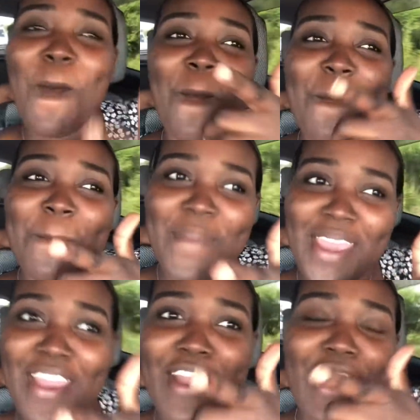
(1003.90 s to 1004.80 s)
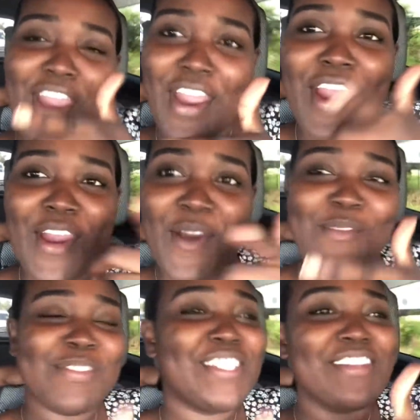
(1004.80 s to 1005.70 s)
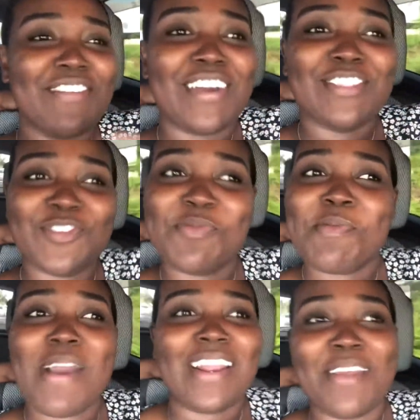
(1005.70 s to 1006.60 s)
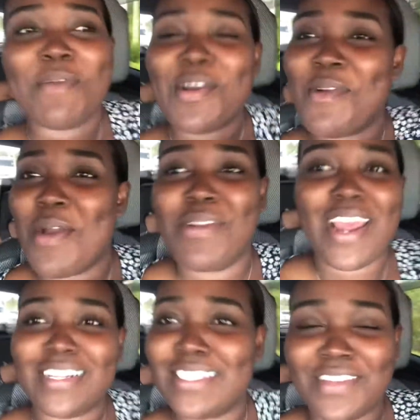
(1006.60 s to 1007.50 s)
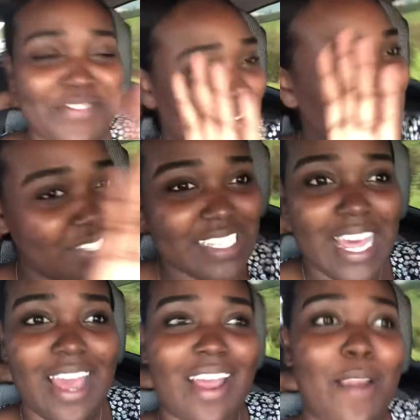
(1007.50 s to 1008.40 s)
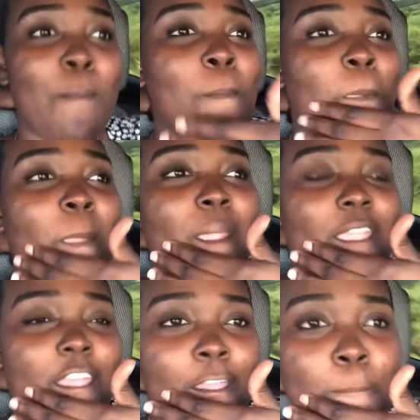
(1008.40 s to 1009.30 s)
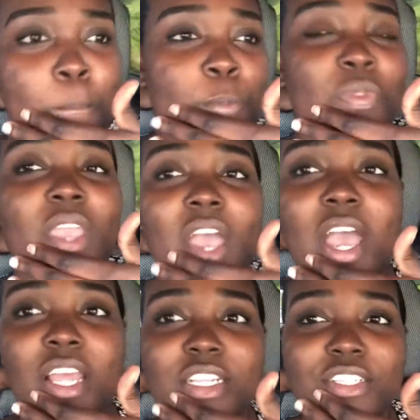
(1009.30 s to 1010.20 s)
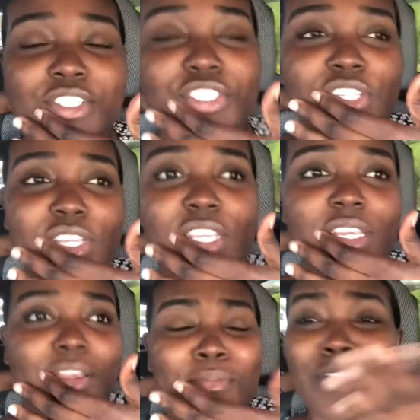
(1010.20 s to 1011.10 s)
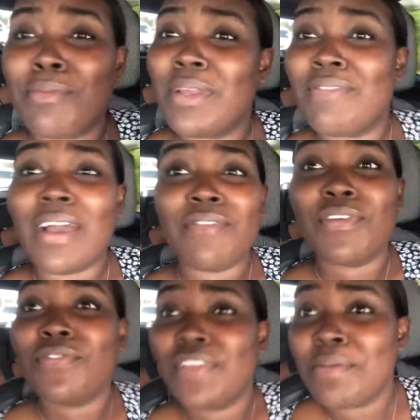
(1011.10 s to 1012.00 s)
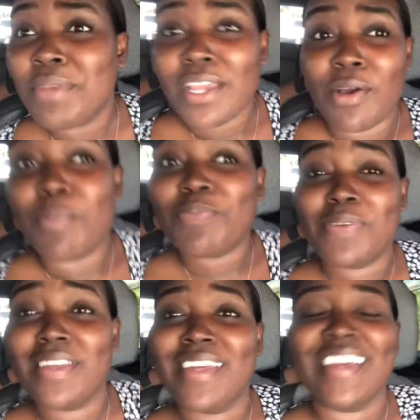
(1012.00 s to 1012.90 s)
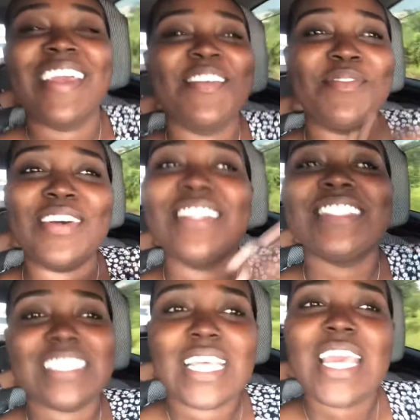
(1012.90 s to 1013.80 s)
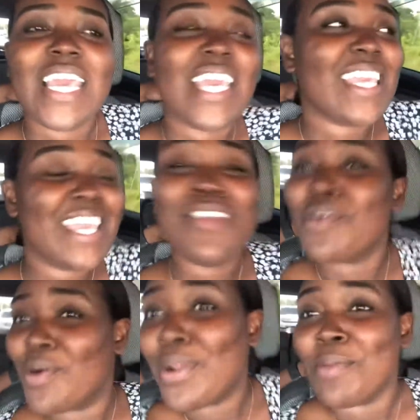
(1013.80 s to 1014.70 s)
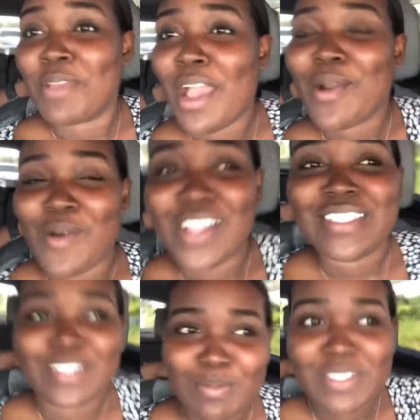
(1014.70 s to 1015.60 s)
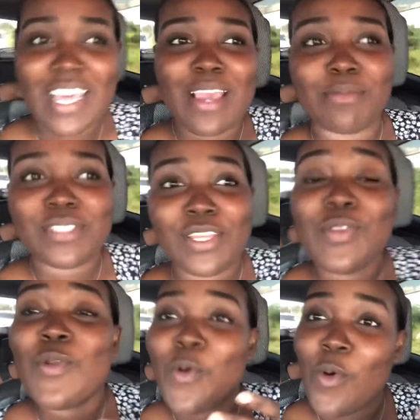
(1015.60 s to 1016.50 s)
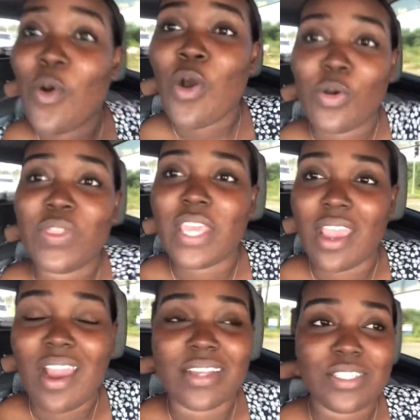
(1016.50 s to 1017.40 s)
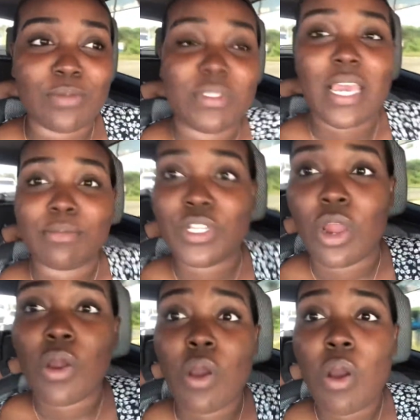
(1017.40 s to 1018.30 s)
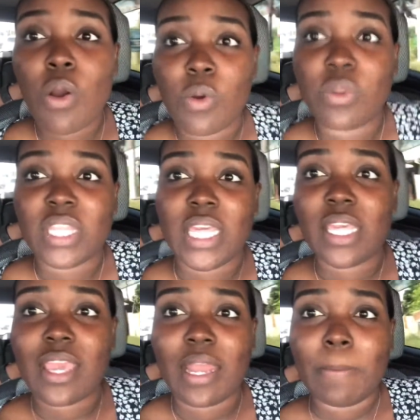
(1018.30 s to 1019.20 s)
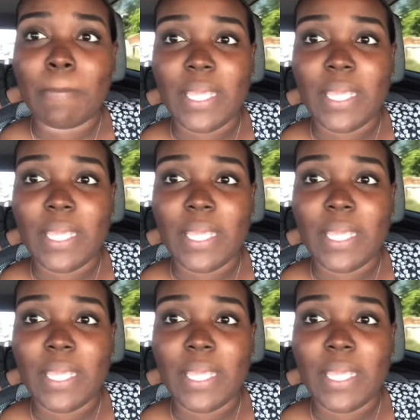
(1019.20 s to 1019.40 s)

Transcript: big her up. She never got through my bag them and go out with herself, nonsense. Yeah. And she really never have nothing for them dig up. But you know how them can go on sometimes. You know how they are sometimes, or how they can be.